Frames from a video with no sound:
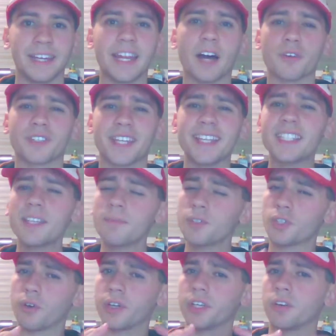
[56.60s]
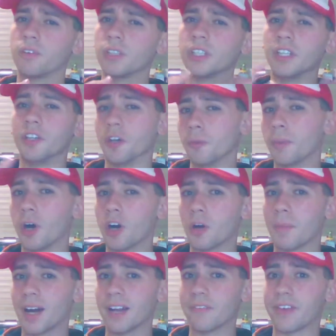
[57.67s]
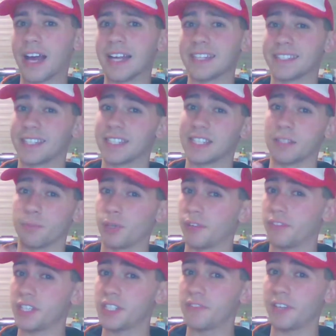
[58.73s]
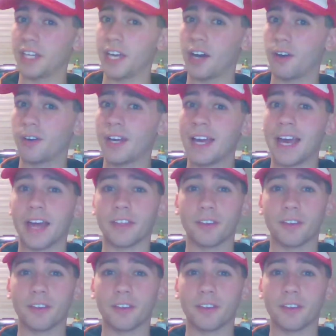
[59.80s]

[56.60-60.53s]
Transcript: Now, since I'm showing you only new Pokemon I've gotten since the previous video,